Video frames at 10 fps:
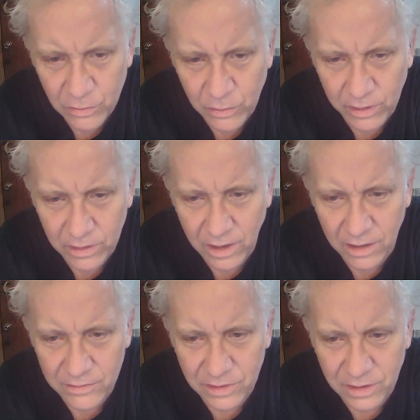
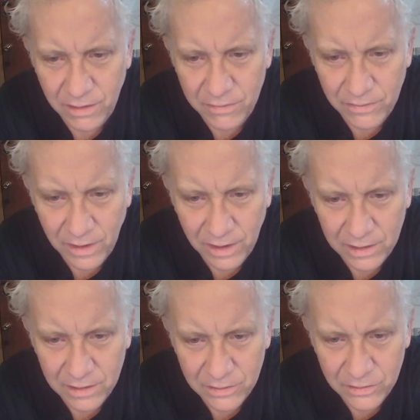editorializing I
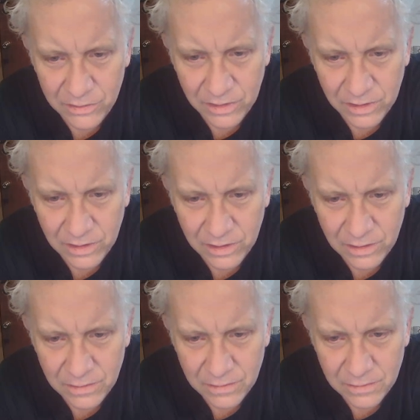find and see.
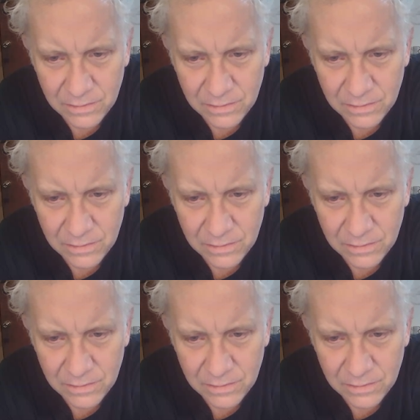